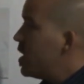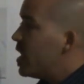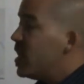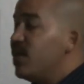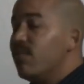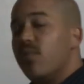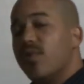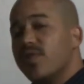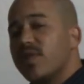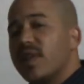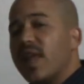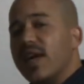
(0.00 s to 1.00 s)

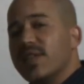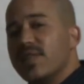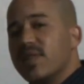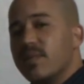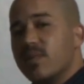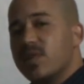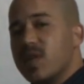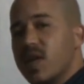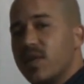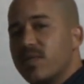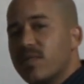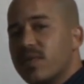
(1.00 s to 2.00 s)
immortalize
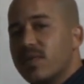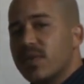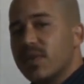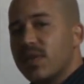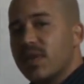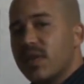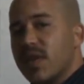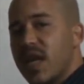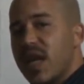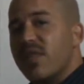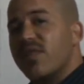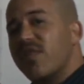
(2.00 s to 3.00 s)
themselves
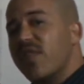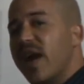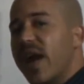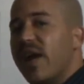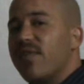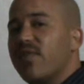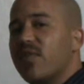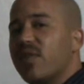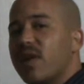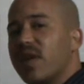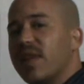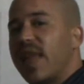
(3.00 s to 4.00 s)
and
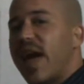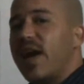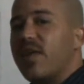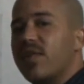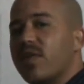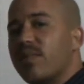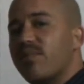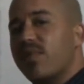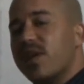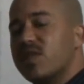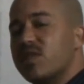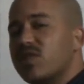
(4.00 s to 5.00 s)
forever allow their
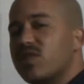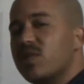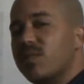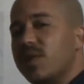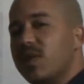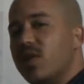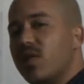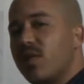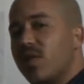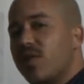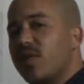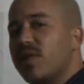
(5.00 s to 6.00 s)
presence to be
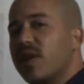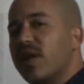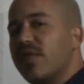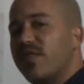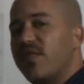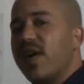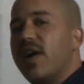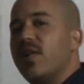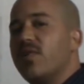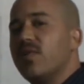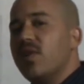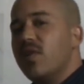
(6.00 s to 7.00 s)
heard and
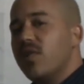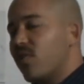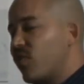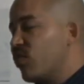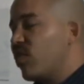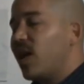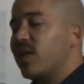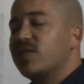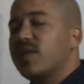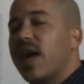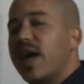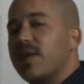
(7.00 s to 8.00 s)
felt throughout
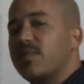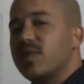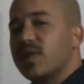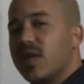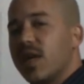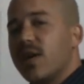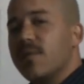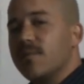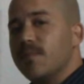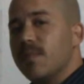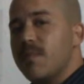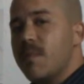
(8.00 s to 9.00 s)
time to come,
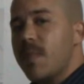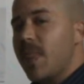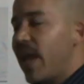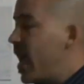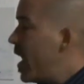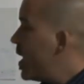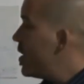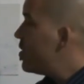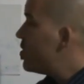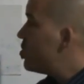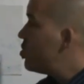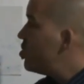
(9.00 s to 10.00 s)

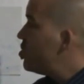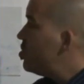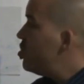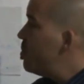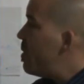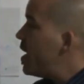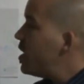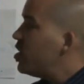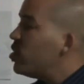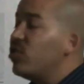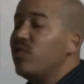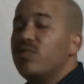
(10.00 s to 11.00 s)
and to make
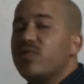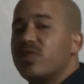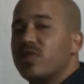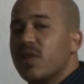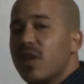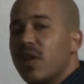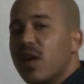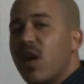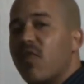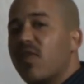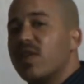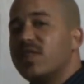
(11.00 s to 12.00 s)
use
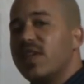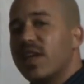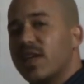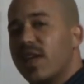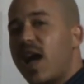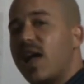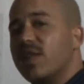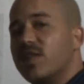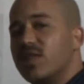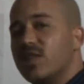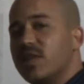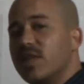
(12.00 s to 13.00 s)
of our
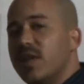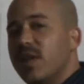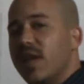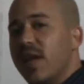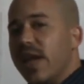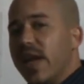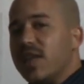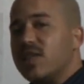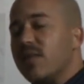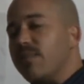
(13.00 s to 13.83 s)
technology and to